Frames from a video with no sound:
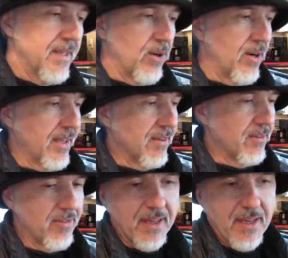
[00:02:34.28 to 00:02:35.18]
Alright,
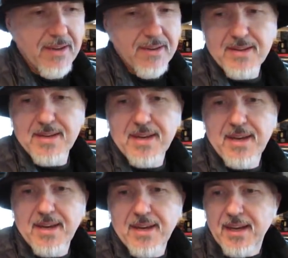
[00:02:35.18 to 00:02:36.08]
enough of
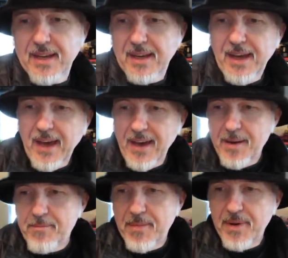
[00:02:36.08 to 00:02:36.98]

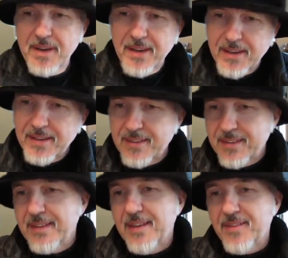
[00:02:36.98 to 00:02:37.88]
that.
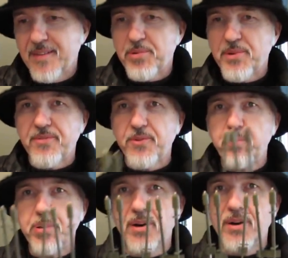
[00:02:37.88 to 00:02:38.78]
Here's the peripheral
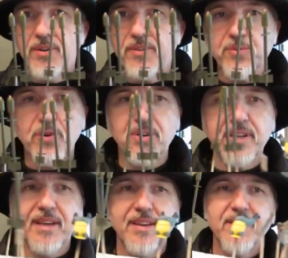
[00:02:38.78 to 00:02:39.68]
parts,
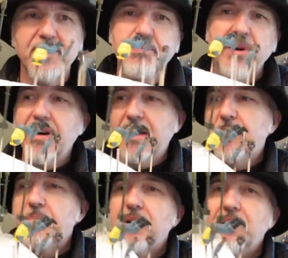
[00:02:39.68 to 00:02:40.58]
rockets,
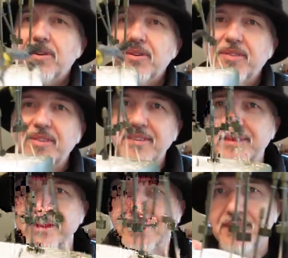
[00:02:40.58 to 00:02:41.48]
pilot parts.
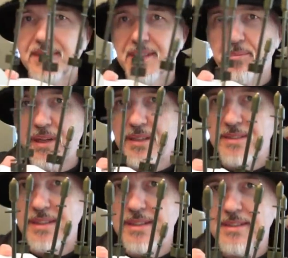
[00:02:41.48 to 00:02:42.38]
They're
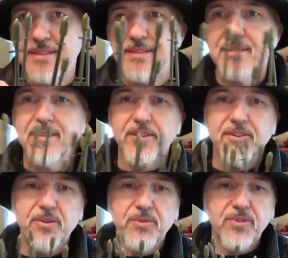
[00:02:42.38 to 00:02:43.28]
painted. Got
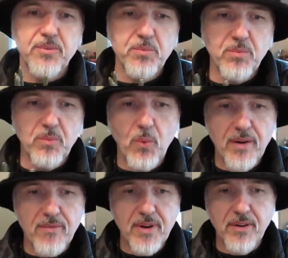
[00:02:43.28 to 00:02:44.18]
to do some
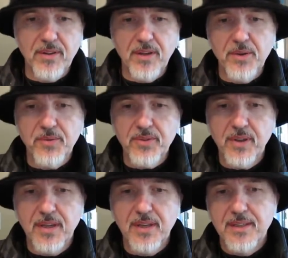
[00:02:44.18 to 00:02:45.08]
weathering on those.
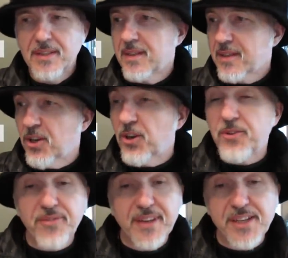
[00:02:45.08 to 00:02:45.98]
Got to
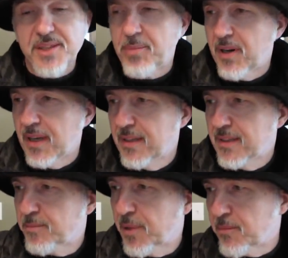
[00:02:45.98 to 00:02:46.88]
finish the
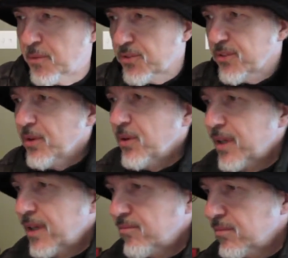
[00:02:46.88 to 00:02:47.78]
pilot, a bit more to do
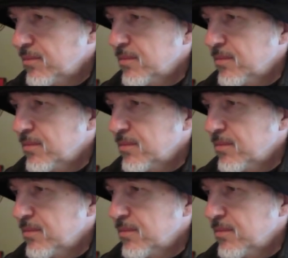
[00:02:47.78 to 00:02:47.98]
on him.